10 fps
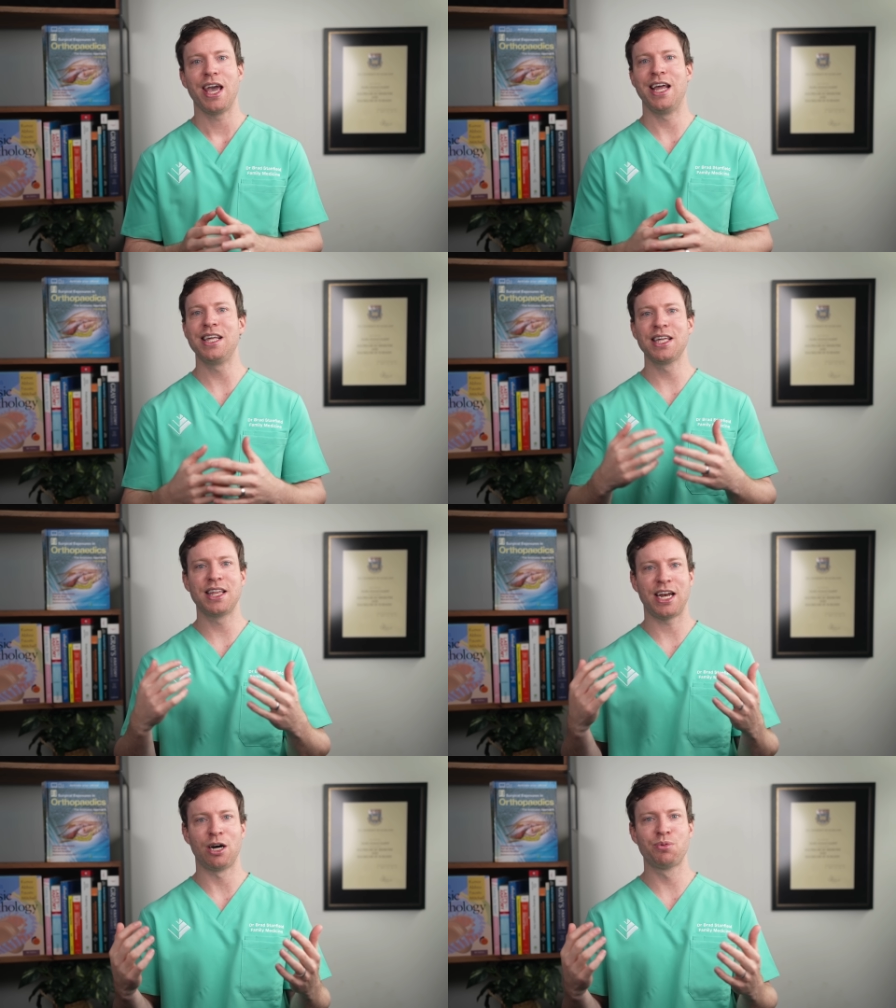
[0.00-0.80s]
Anything
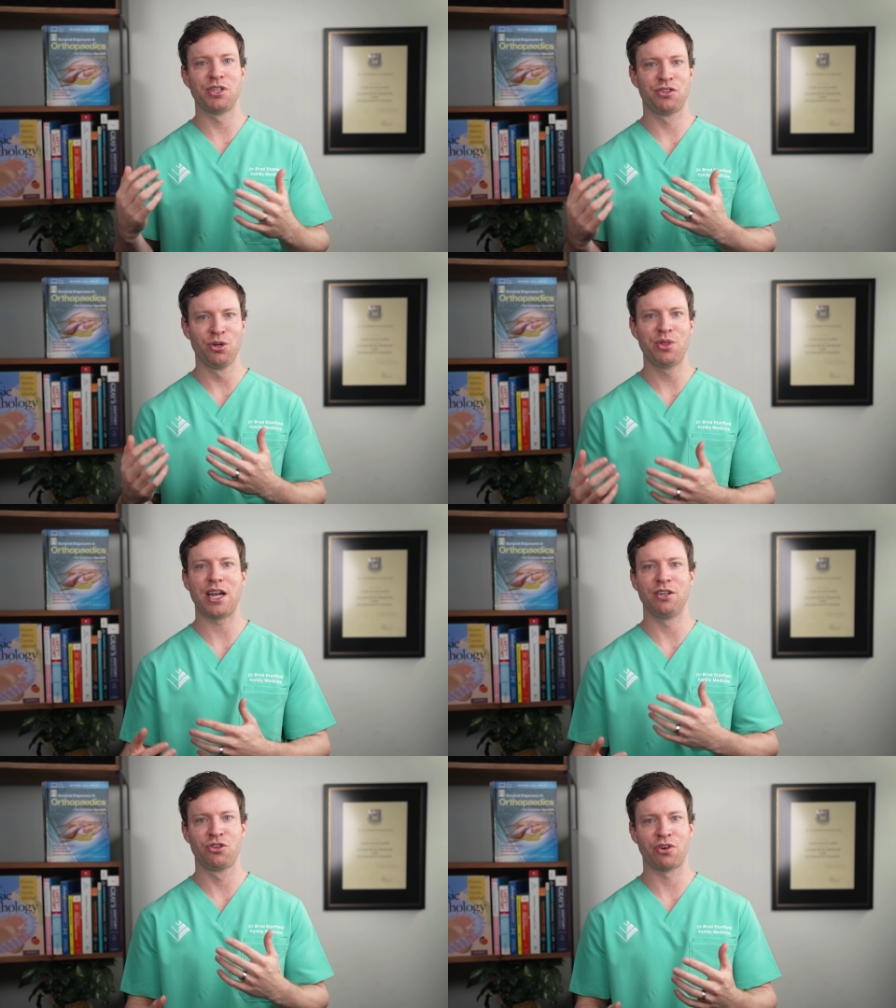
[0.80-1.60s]
that helps us do
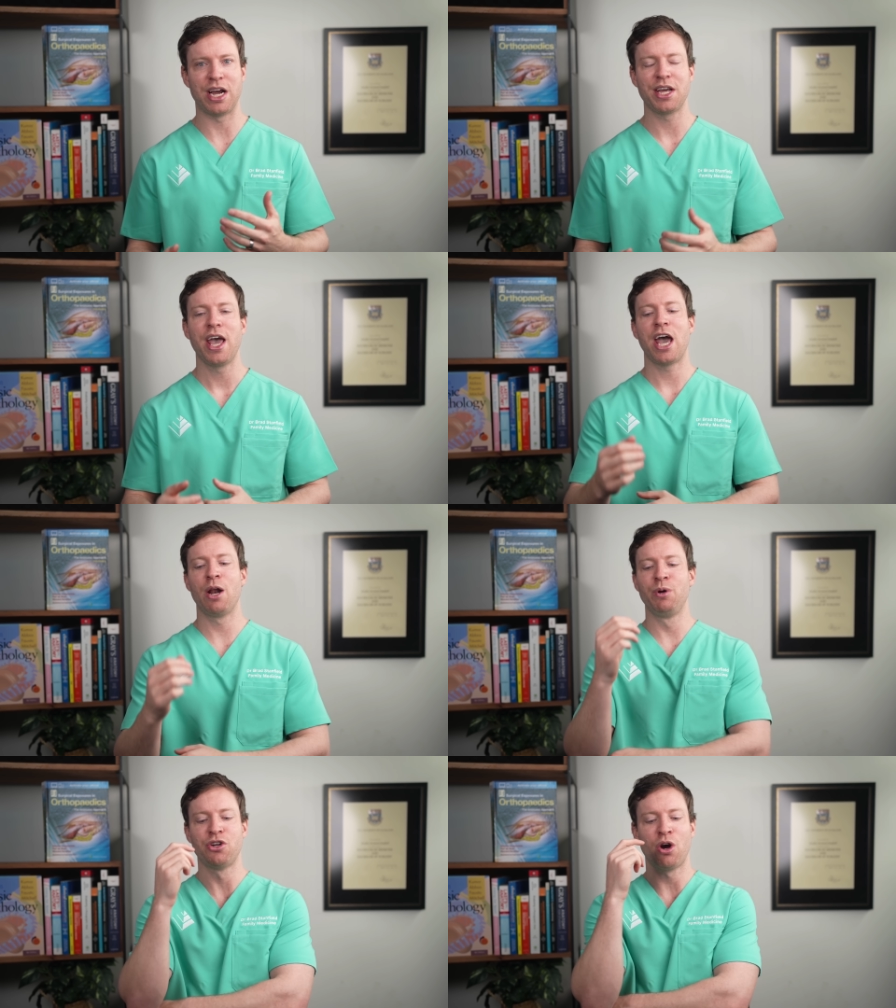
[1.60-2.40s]
that is great,
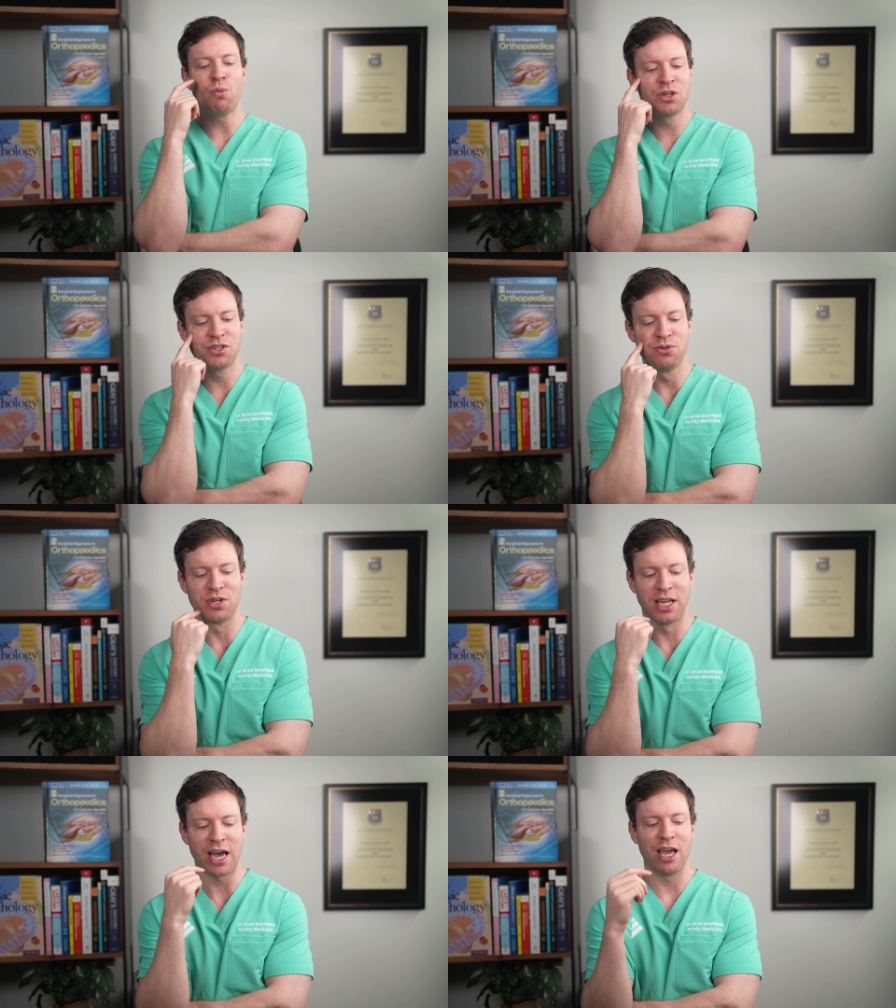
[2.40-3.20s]
and we don't want to
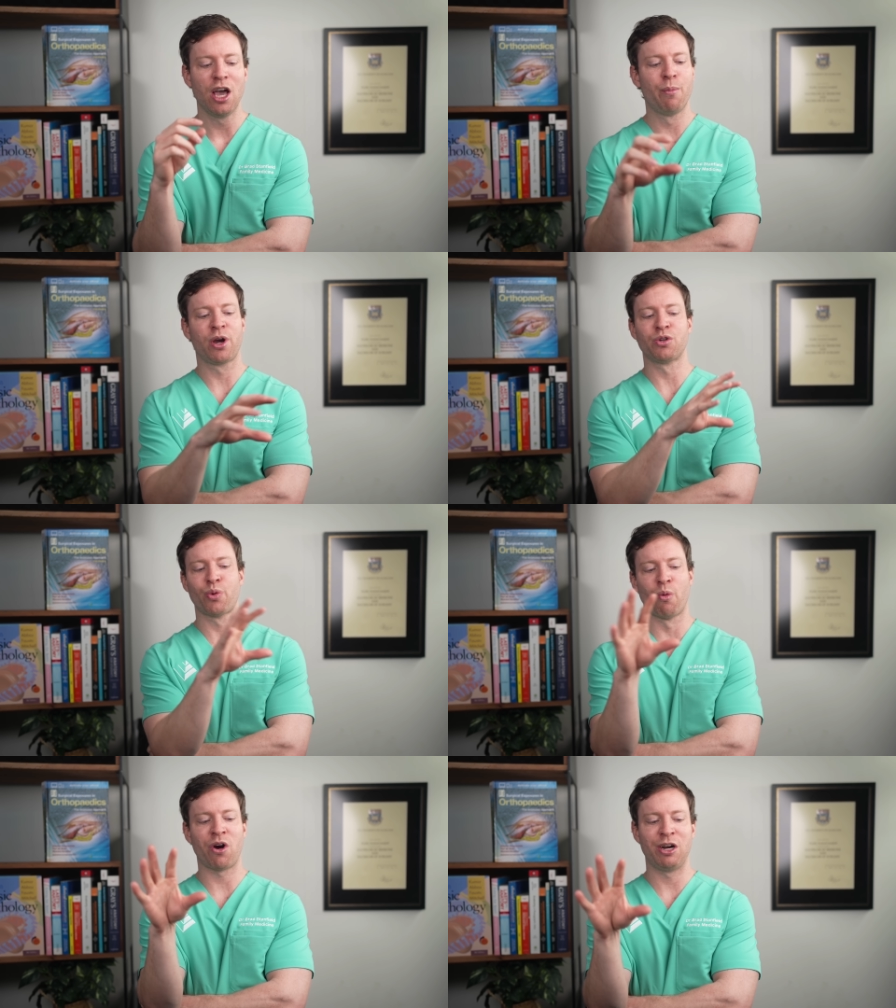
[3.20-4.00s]
delay because
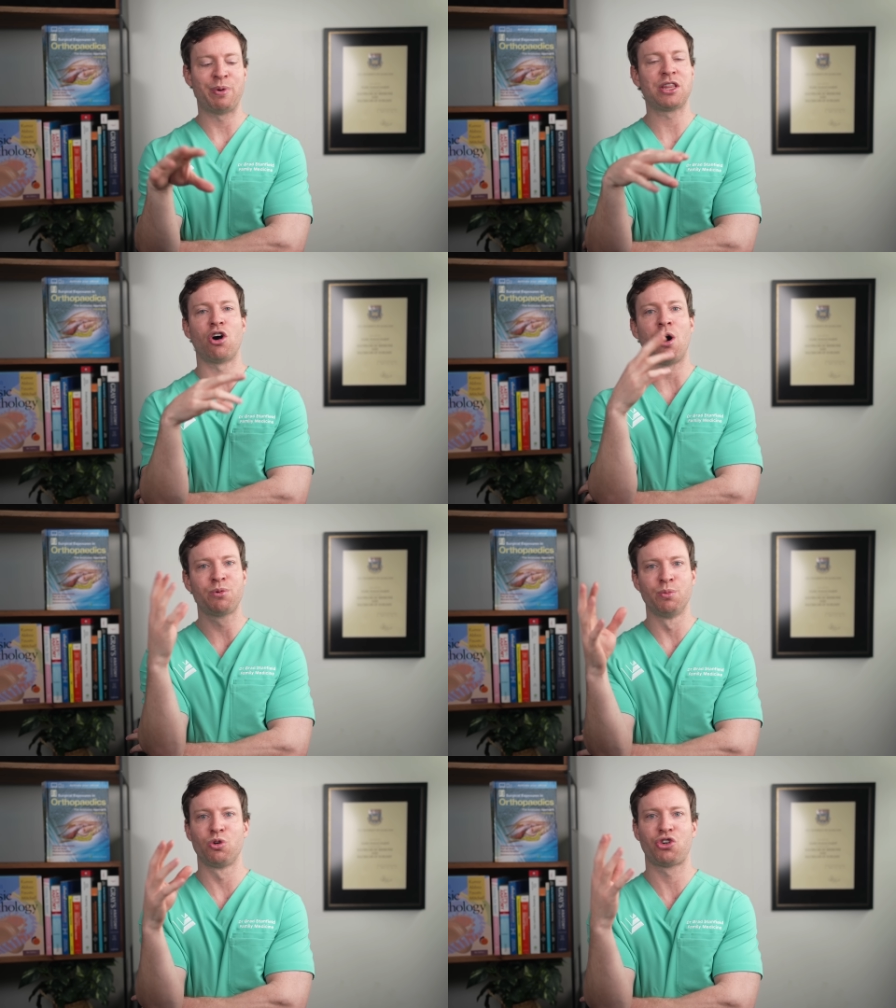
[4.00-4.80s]
we're worried about the
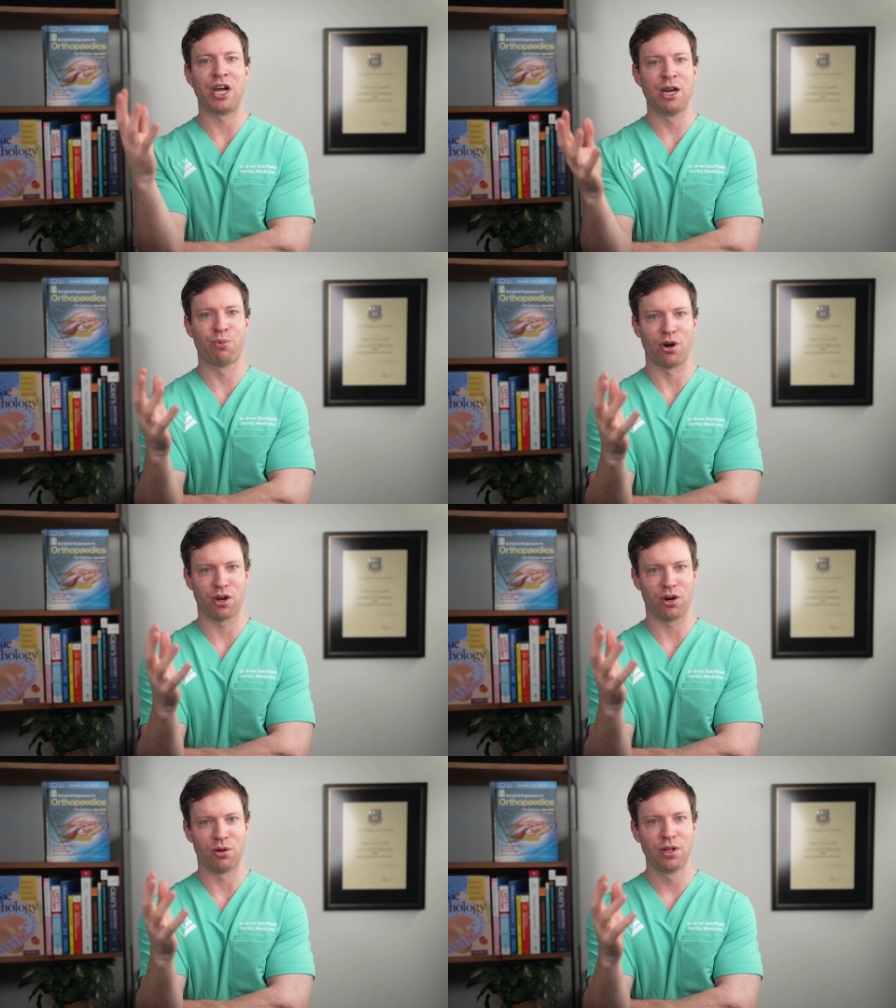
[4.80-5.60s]
optimal training
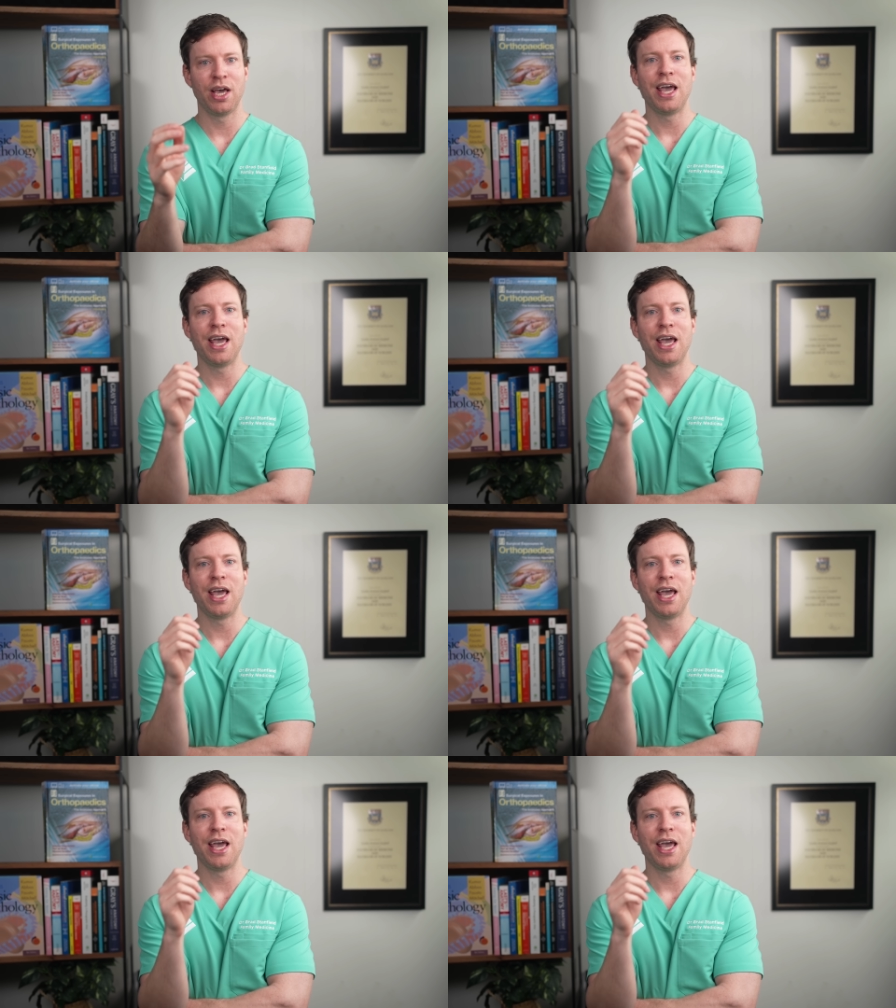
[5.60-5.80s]
protocol.